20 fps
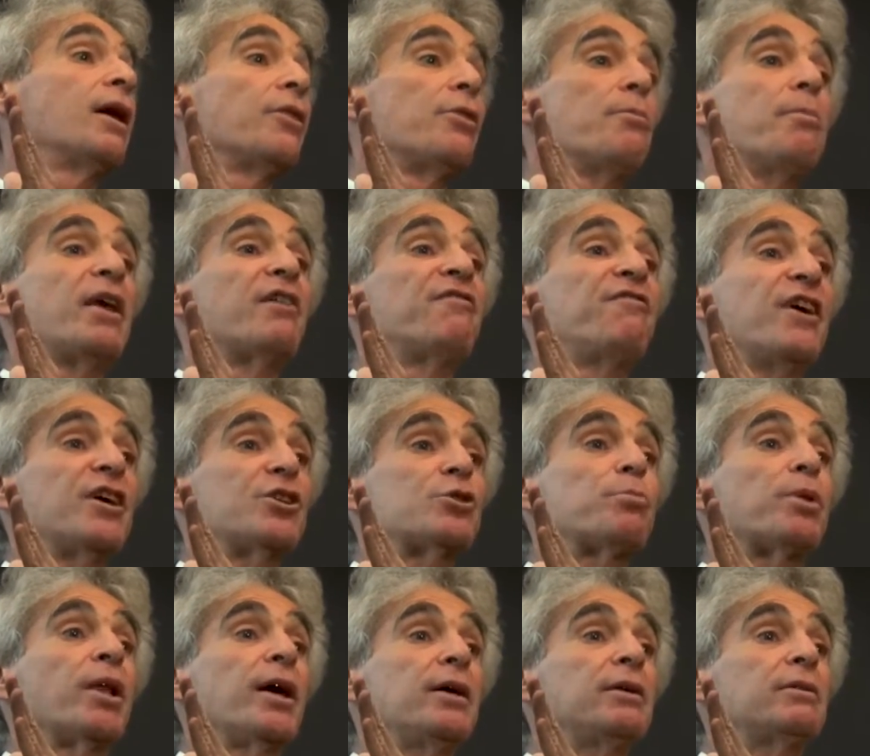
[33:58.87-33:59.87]
on the metaphase
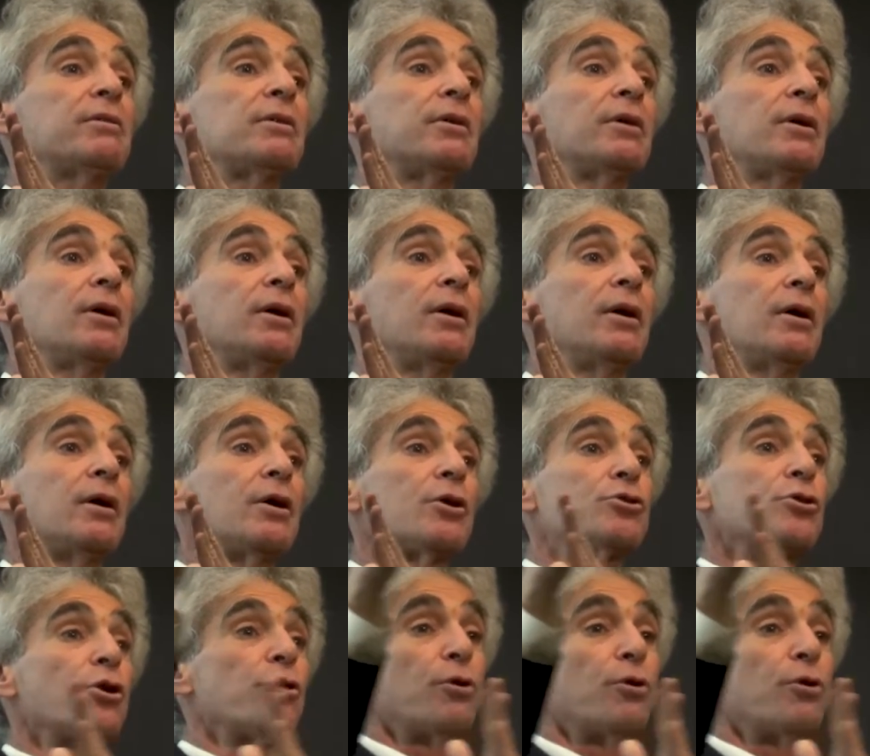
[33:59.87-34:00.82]
plate. So